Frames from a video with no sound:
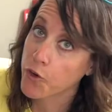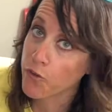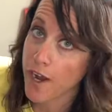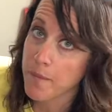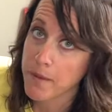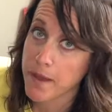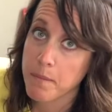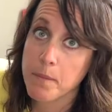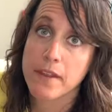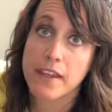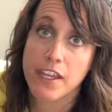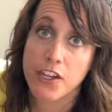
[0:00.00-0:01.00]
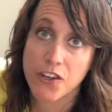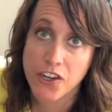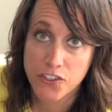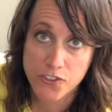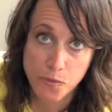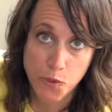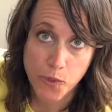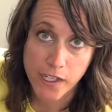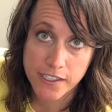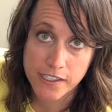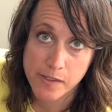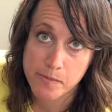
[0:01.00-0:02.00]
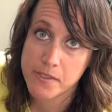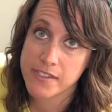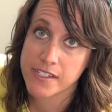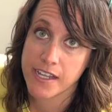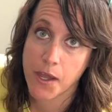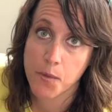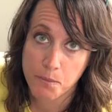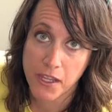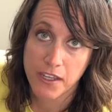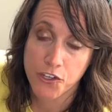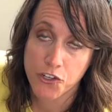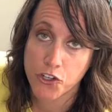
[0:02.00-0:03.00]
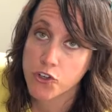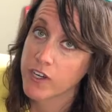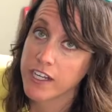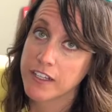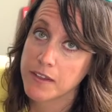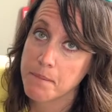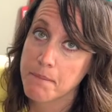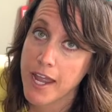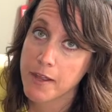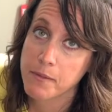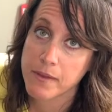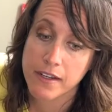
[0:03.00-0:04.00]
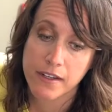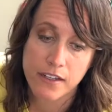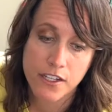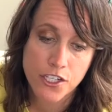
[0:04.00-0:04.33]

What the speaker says: we wrap up, here are some quick tips to help making your curriculum mapping